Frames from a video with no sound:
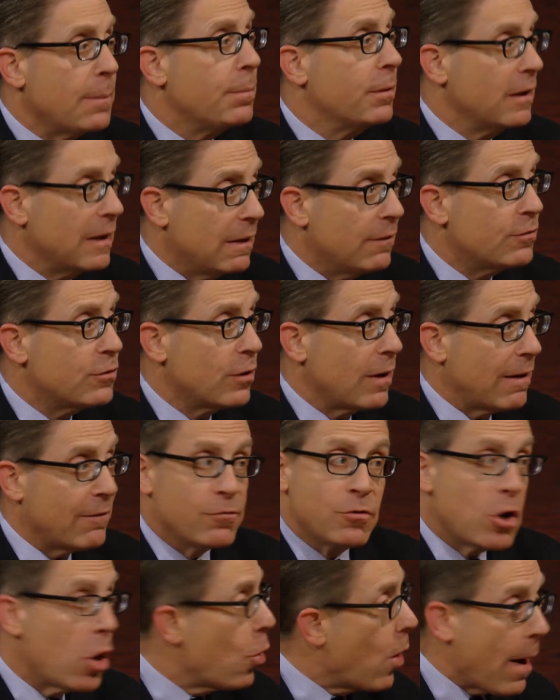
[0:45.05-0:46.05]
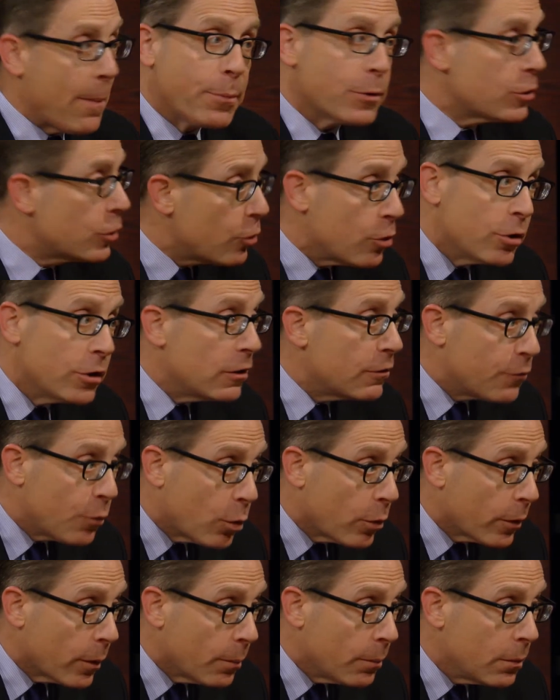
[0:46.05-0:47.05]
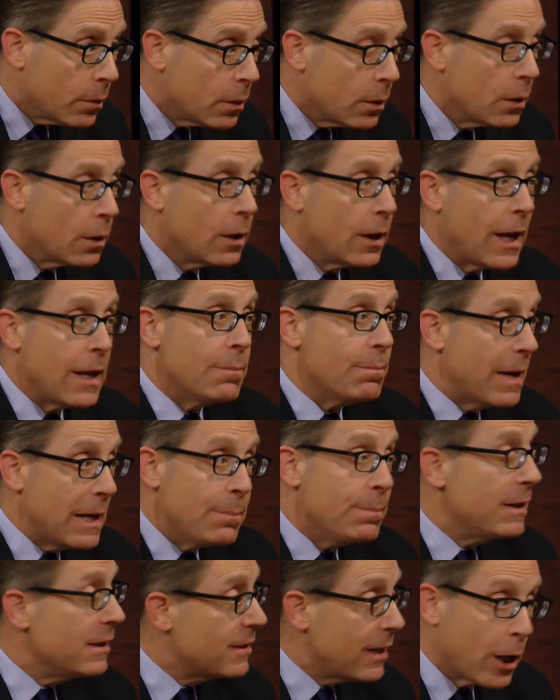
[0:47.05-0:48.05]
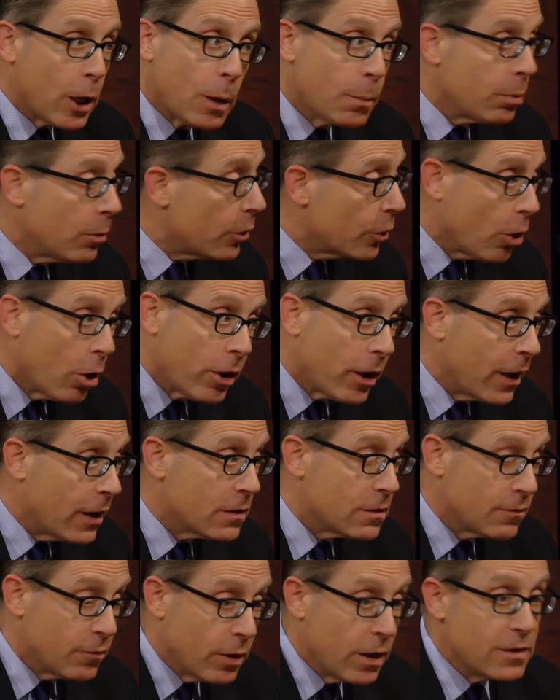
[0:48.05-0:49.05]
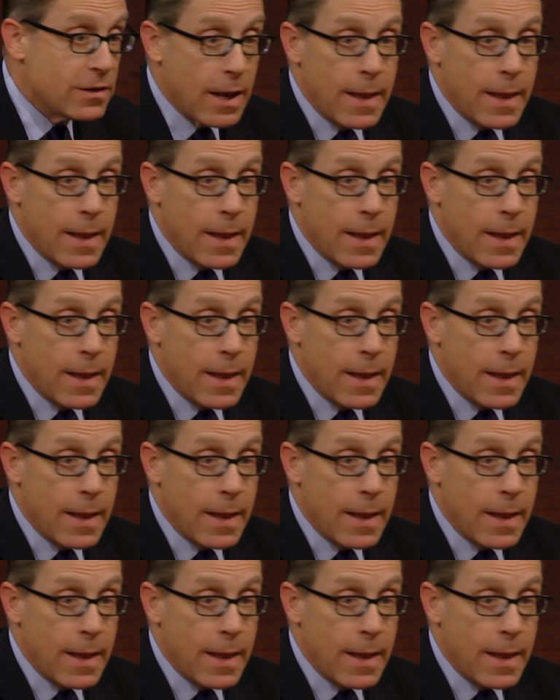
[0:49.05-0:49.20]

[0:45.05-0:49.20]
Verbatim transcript: believe to have no opportunity for them and may be terrible in all kinds of ways.